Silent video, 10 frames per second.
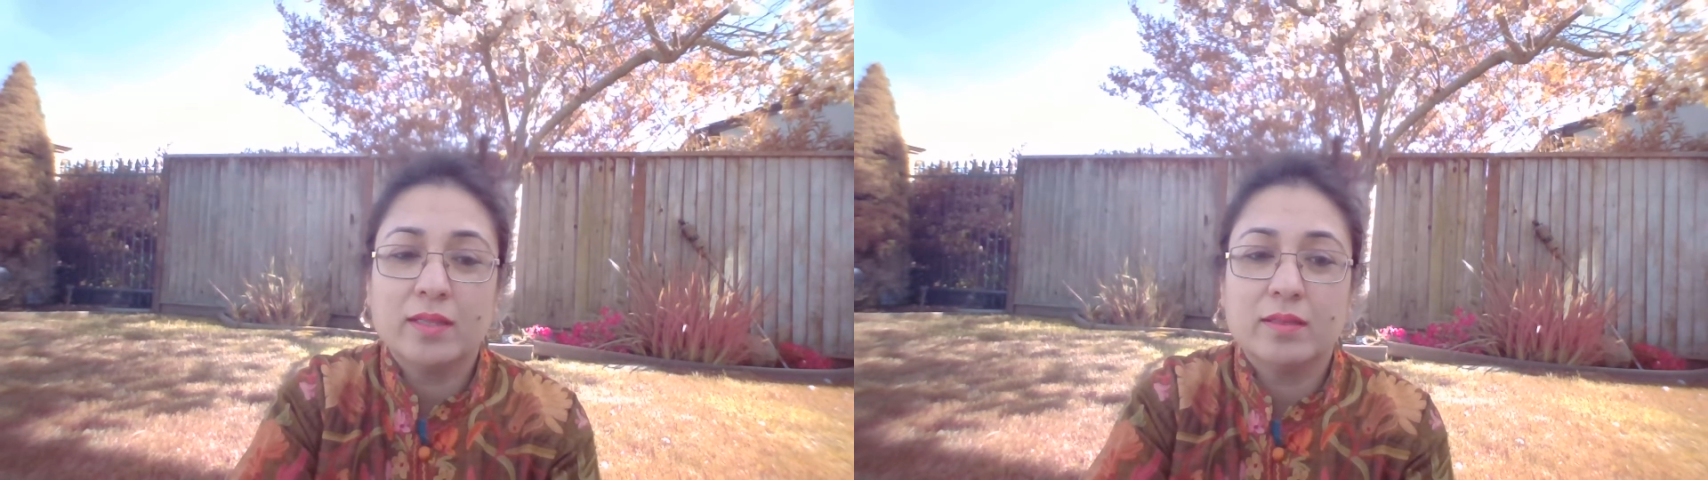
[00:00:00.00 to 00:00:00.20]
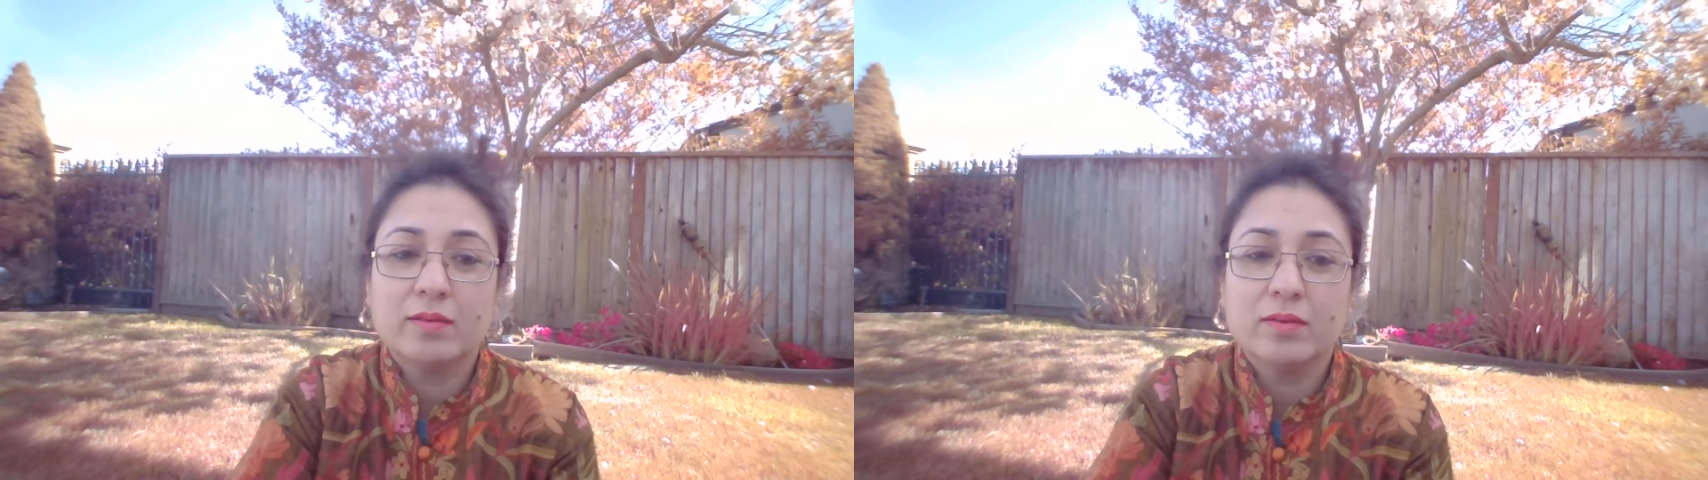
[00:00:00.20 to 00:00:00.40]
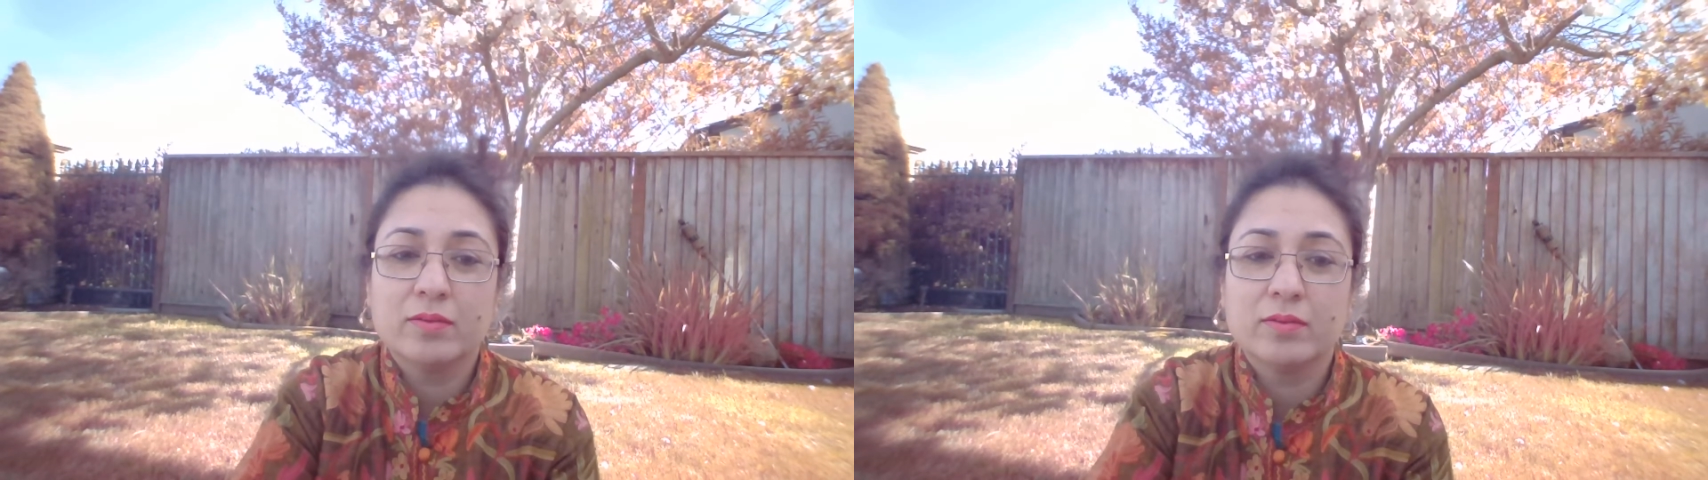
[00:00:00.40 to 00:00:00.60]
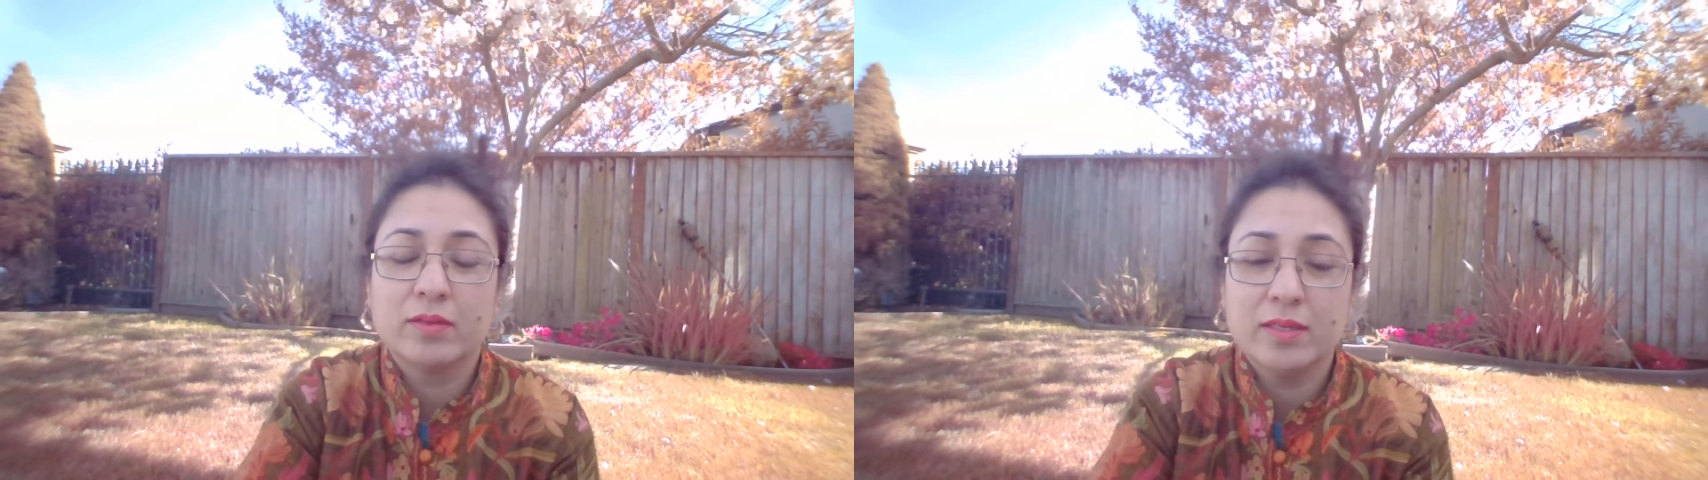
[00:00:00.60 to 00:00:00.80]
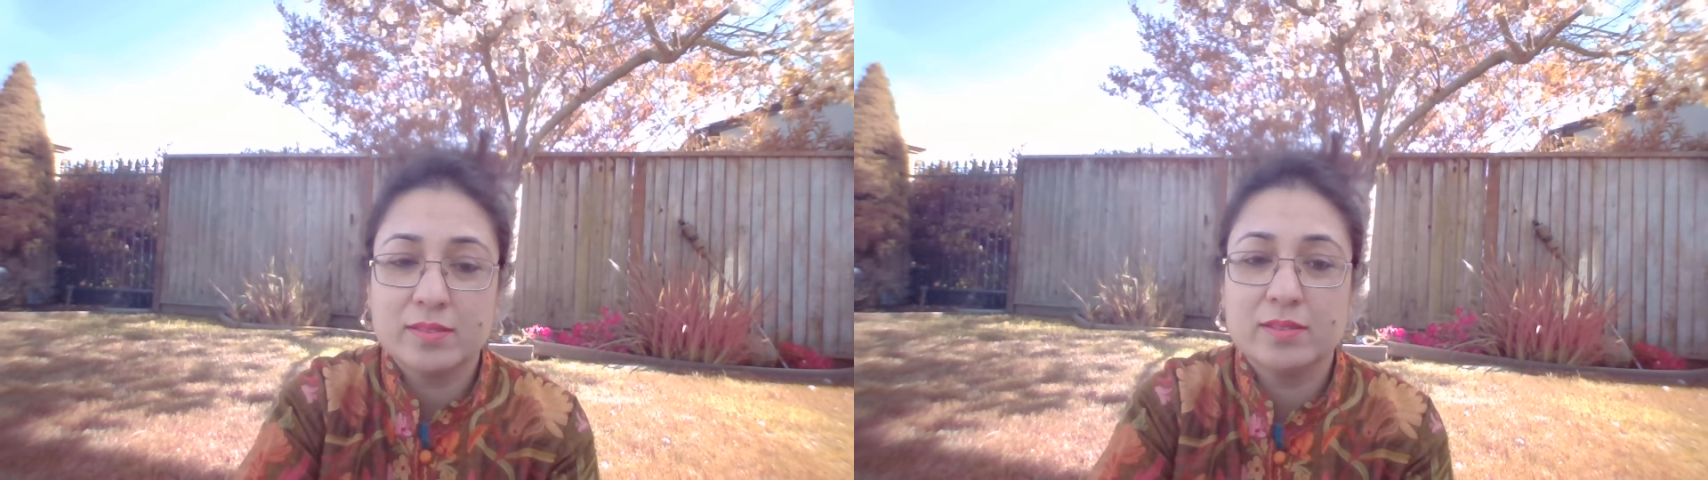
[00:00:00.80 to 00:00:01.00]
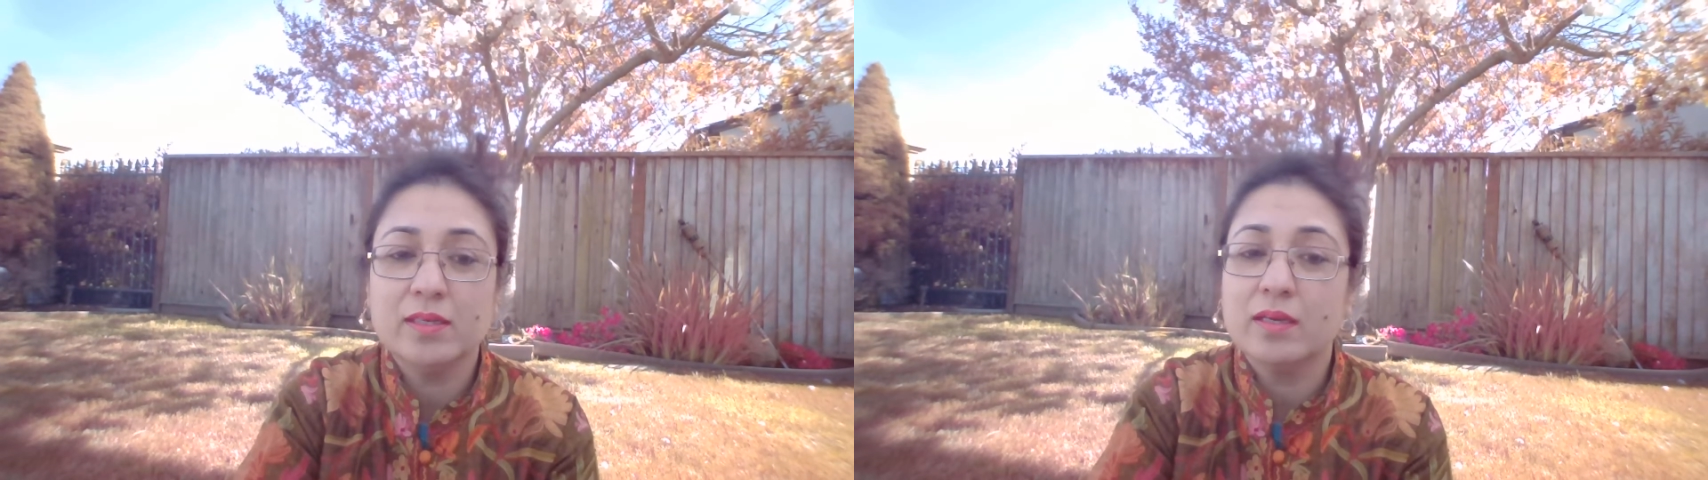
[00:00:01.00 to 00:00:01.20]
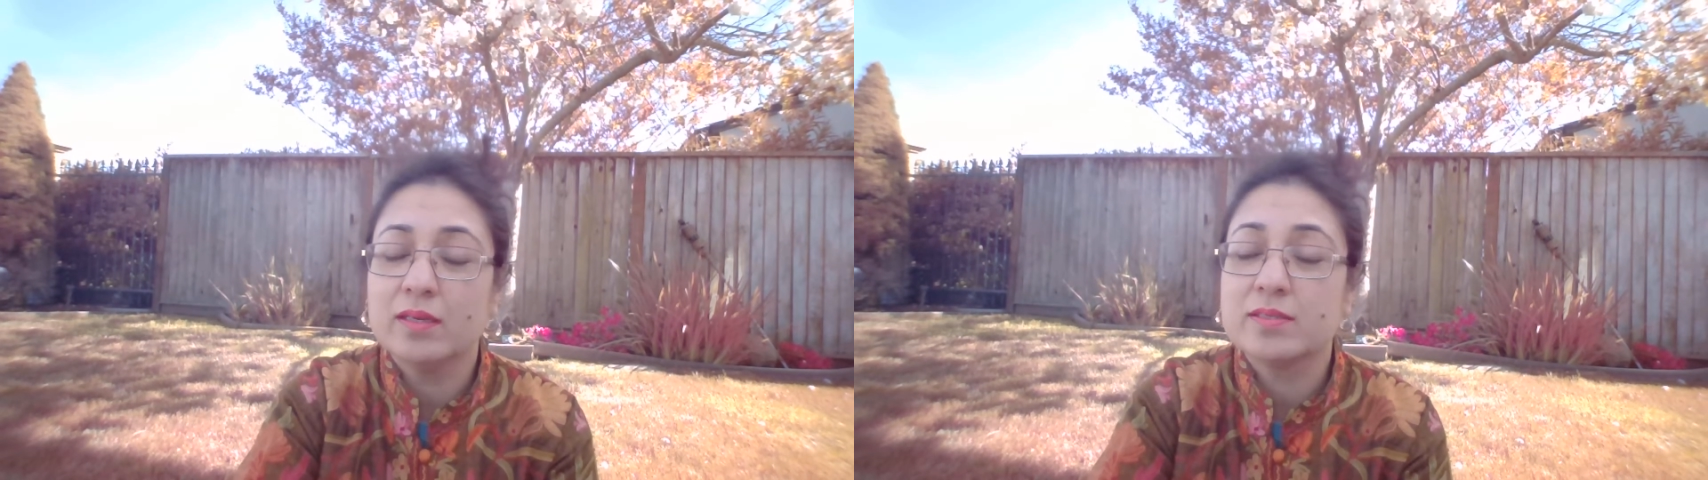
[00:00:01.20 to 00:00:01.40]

is the